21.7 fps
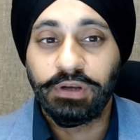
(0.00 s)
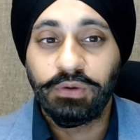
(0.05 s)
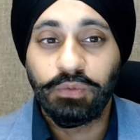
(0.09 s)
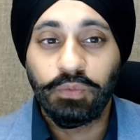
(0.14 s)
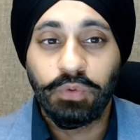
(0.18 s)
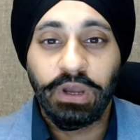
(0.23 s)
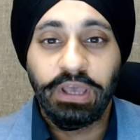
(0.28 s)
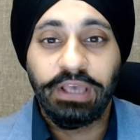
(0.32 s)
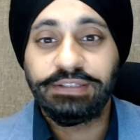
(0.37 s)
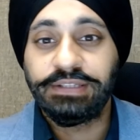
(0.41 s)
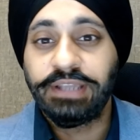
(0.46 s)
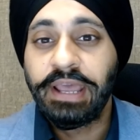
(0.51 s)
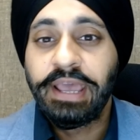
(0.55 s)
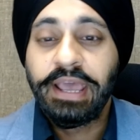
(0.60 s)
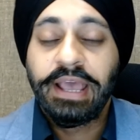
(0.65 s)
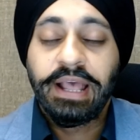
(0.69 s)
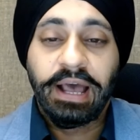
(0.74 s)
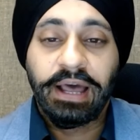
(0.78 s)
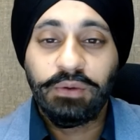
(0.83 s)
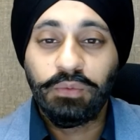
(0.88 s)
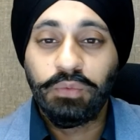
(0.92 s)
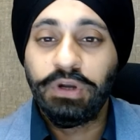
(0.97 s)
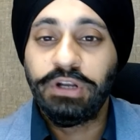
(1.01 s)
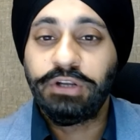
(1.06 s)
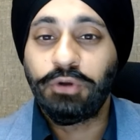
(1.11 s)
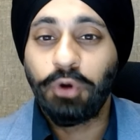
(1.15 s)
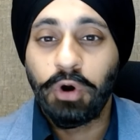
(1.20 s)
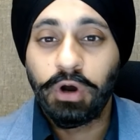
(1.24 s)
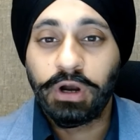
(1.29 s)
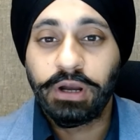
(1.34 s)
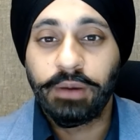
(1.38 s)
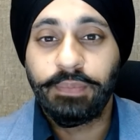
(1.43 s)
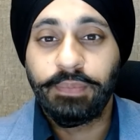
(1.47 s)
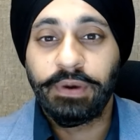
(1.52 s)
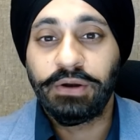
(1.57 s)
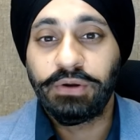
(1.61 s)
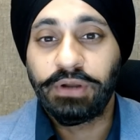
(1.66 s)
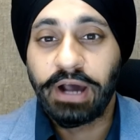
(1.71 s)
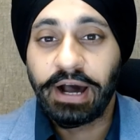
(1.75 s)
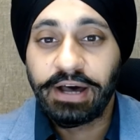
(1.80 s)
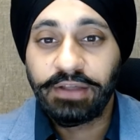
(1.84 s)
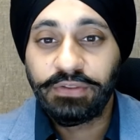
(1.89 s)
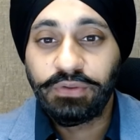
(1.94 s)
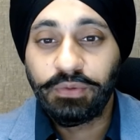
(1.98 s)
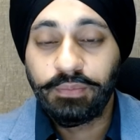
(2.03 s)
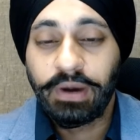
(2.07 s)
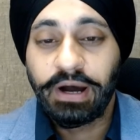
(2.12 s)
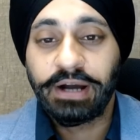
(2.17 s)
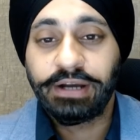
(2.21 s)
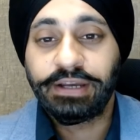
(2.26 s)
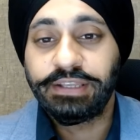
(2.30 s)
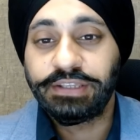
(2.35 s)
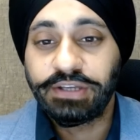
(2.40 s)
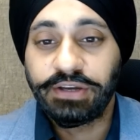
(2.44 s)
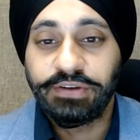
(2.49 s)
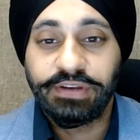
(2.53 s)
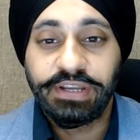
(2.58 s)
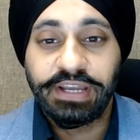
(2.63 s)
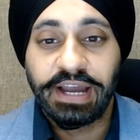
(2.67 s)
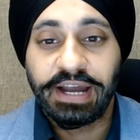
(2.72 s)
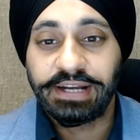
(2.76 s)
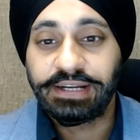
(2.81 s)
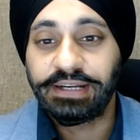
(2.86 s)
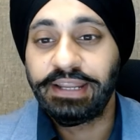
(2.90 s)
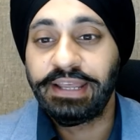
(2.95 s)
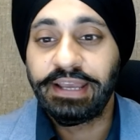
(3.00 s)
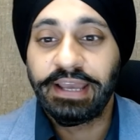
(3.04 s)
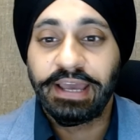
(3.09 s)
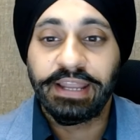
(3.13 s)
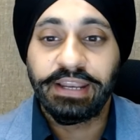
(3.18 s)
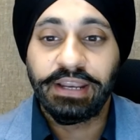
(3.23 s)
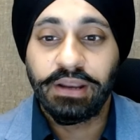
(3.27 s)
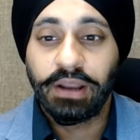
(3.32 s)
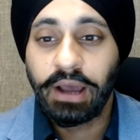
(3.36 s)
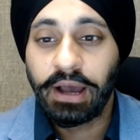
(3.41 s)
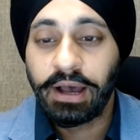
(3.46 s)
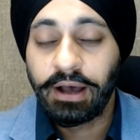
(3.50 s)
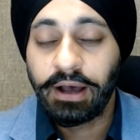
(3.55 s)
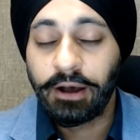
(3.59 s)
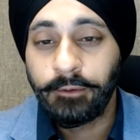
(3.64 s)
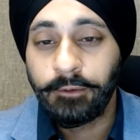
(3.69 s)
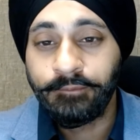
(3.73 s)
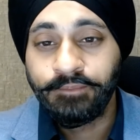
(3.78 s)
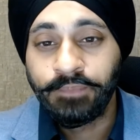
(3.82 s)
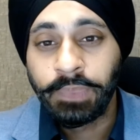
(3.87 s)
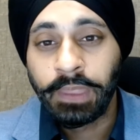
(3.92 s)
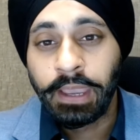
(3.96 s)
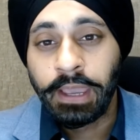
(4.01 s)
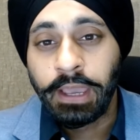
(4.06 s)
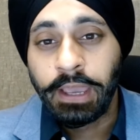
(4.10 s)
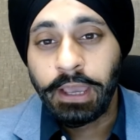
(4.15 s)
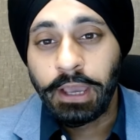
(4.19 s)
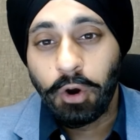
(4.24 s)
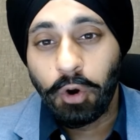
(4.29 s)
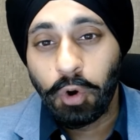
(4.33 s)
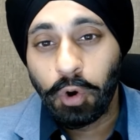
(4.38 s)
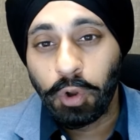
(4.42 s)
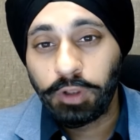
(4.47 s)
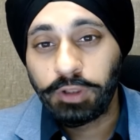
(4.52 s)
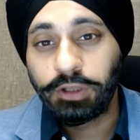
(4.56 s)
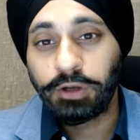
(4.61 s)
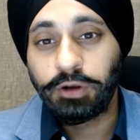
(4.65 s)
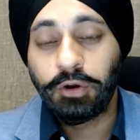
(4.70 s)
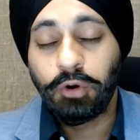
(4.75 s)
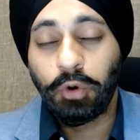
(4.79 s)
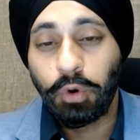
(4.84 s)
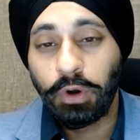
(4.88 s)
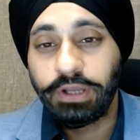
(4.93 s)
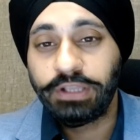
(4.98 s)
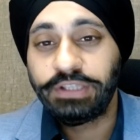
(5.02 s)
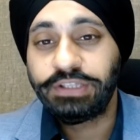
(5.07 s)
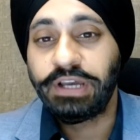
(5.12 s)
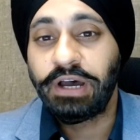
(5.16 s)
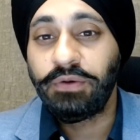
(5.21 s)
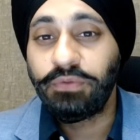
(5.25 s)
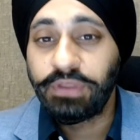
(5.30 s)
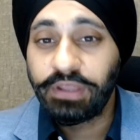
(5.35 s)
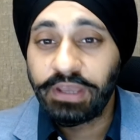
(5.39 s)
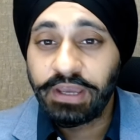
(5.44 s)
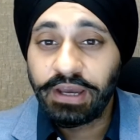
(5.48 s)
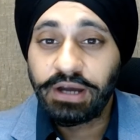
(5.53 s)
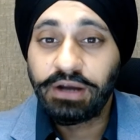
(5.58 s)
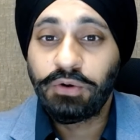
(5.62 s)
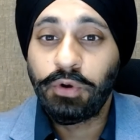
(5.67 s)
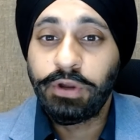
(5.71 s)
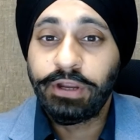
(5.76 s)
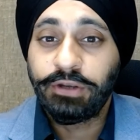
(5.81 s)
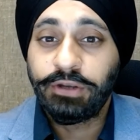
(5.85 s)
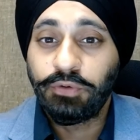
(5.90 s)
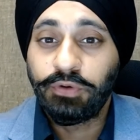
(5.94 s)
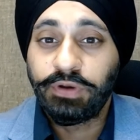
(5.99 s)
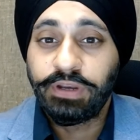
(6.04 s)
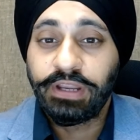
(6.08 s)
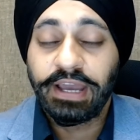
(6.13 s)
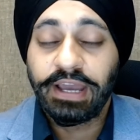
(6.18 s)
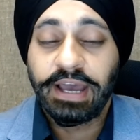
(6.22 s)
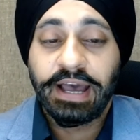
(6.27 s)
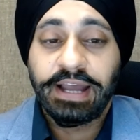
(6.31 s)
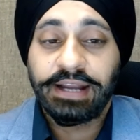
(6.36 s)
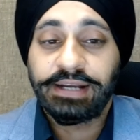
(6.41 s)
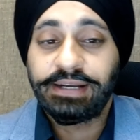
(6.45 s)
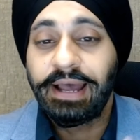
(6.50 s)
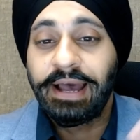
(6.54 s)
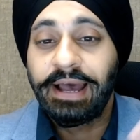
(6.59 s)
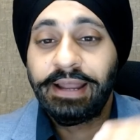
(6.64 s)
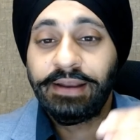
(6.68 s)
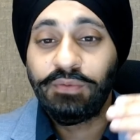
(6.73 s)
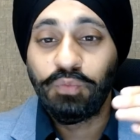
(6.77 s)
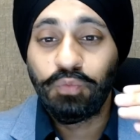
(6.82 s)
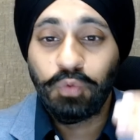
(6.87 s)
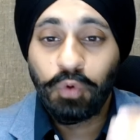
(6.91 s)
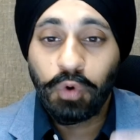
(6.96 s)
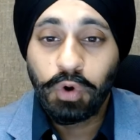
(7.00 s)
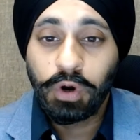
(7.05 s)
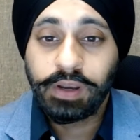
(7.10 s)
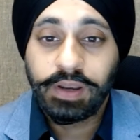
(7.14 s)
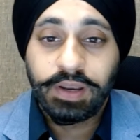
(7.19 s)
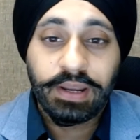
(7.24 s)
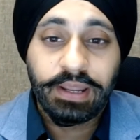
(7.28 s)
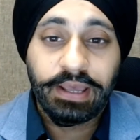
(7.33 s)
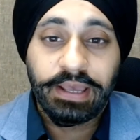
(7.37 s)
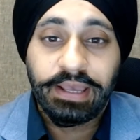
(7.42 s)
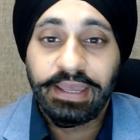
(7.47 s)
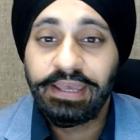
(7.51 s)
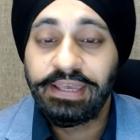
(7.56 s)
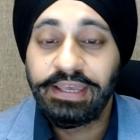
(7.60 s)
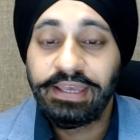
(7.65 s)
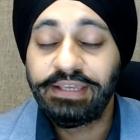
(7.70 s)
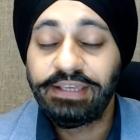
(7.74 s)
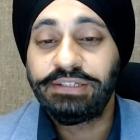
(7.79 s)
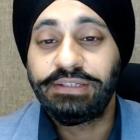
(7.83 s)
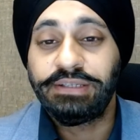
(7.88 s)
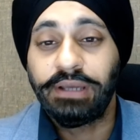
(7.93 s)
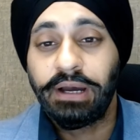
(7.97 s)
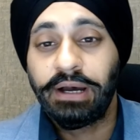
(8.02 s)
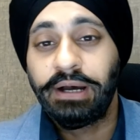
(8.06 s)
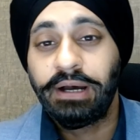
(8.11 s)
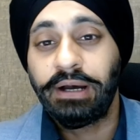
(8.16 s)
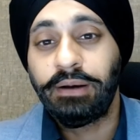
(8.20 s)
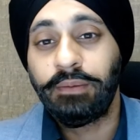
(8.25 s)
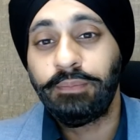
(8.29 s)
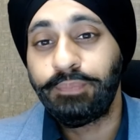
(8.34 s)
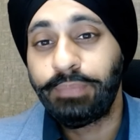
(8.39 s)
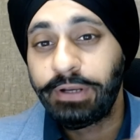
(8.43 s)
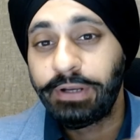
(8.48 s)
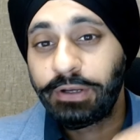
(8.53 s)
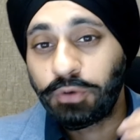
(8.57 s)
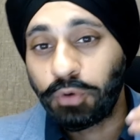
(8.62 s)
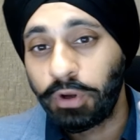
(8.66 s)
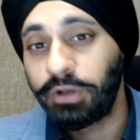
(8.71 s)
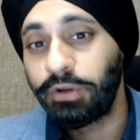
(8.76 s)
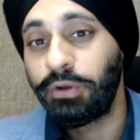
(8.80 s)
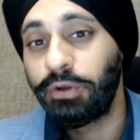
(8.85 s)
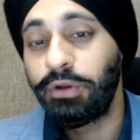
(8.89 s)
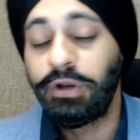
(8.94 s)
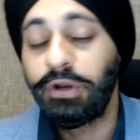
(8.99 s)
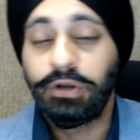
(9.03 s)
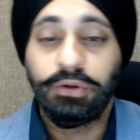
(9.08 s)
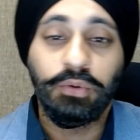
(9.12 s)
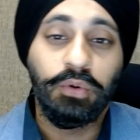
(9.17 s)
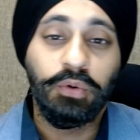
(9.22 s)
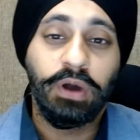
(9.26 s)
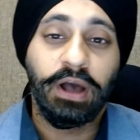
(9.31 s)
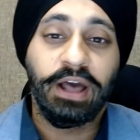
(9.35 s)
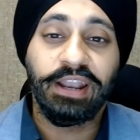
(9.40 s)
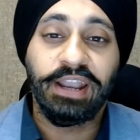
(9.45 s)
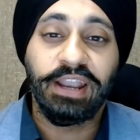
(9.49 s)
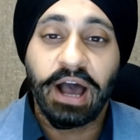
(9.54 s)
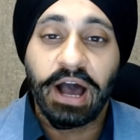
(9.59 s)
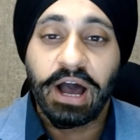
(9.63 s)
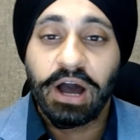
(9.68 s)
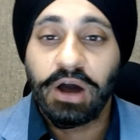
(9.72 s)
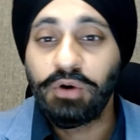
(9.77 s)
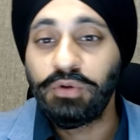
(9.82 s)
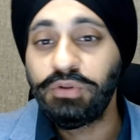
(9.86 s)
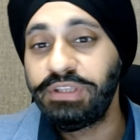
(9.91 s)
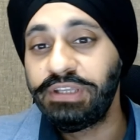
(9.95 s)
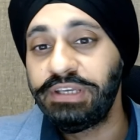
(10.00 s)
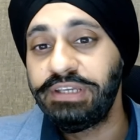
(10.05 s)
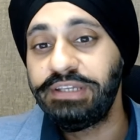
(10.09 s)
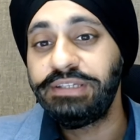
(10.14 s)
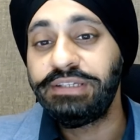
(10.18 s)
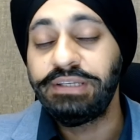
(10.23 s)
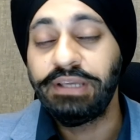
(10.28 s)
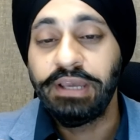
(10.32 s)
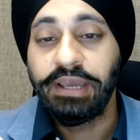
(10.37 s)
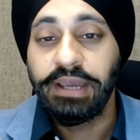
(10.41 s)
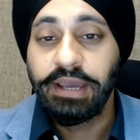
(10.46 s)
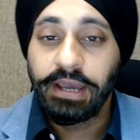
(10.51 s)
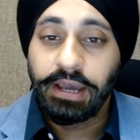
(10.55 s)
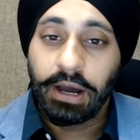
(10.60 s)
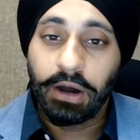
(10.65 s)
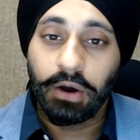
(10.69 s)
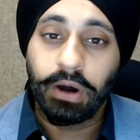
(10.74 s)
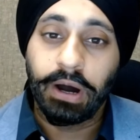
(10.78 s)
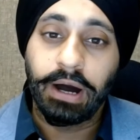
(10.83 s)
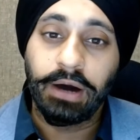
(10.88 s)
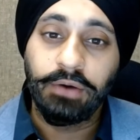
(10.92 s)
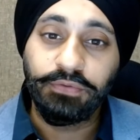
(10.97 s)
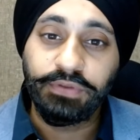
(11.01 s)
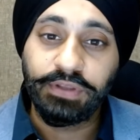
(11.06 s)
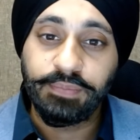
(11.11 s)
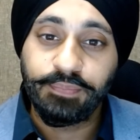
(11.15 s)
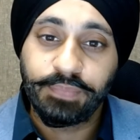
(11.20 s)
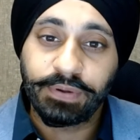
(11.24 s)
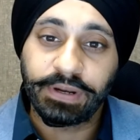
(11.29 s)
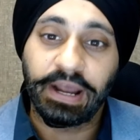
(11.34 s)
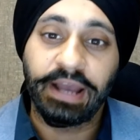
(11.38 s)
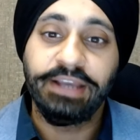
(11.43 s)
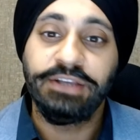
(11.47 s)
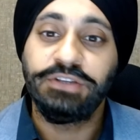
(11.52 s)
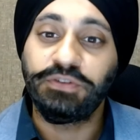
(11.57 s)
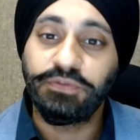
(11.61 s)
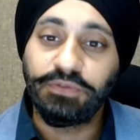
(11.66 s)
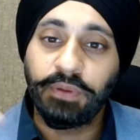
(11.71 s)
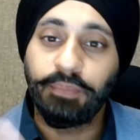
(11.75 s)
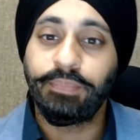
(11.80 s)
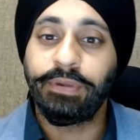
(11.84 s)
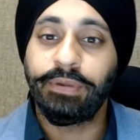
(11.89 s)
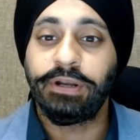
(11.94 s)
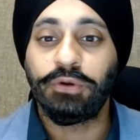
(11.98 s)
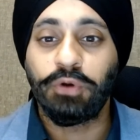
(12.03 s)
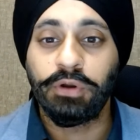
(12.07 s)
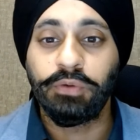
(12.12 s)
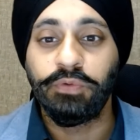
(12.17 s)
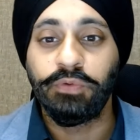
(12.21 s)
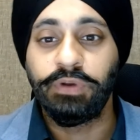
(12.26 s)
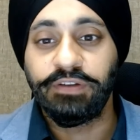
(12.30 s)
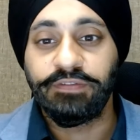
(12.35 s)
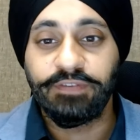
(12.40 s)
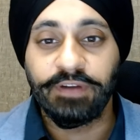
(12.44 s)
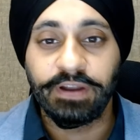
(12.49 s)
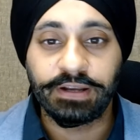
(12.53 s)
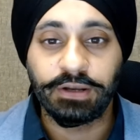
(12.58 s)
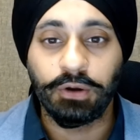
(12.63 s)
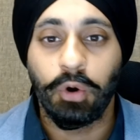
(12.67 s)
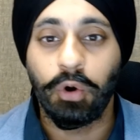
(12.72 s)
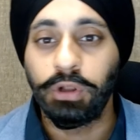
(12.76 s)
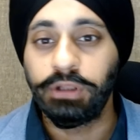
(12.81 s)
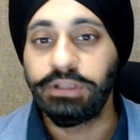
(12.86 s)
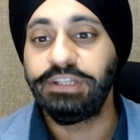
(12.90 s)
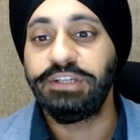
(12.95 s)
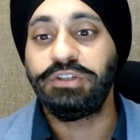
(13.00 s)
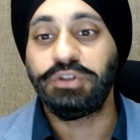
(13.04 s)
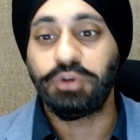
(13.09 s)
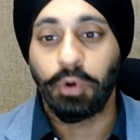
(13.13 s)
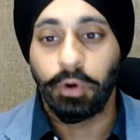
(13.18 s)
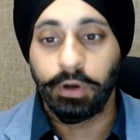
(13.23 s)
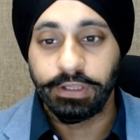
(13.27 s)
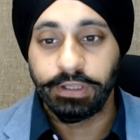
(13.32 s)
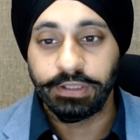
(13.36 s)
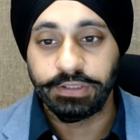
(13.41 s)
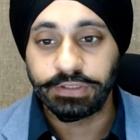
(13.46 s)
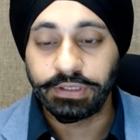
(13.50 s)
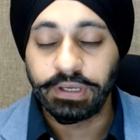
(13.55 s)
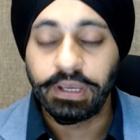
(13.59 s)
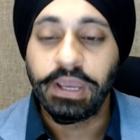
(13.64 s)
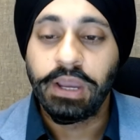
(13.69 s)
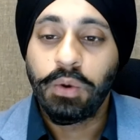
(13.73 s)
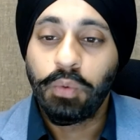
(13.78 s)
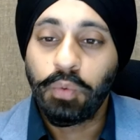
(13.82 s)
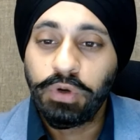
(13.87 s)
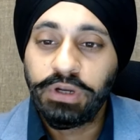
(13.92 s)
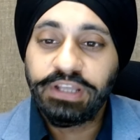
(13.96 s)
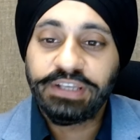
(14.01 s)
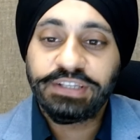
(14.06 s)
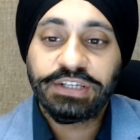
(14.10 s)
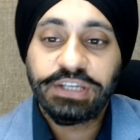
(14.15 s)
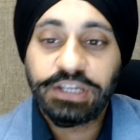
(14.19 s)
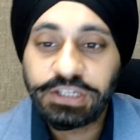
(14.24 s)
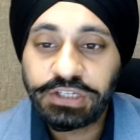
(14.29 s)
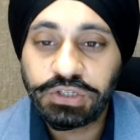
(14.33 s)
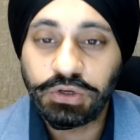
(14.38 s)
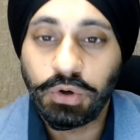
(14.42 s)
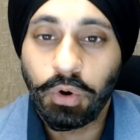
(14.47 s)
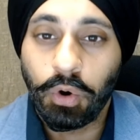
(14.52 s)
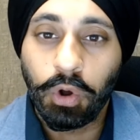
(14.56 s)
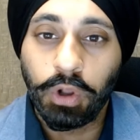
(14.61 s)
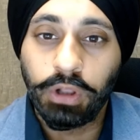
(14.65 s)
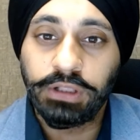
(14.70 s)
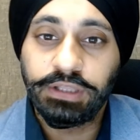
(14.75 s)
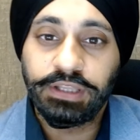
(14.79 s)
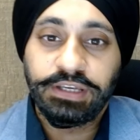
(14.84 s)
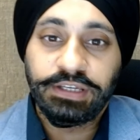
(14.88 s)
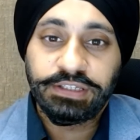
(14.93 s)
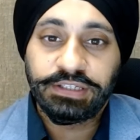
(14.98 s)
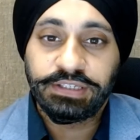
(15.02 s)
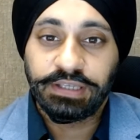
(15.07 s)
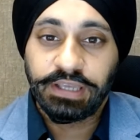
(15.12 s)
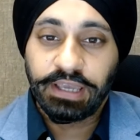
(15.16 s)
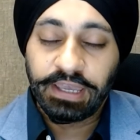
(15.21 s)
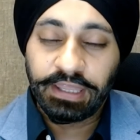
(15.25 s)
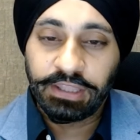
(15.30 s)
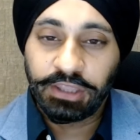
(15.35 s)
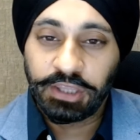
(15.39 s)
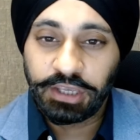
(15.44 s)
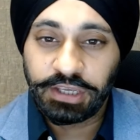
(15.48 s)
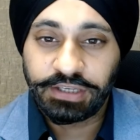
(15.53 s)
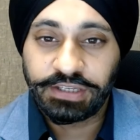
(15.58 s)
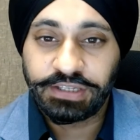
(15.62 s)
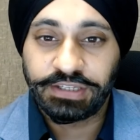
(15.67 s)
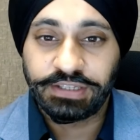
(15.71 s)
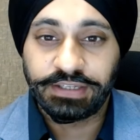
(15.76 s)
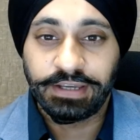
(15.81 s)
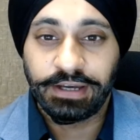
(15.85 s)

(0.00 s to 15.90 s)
invest, and we'll talk about how the markets are reacting and all the coins, how they are going to react, and what is Bitcoin going to do, and how the price of the Bitcoin will affect all these coins. We'll discuss all this in this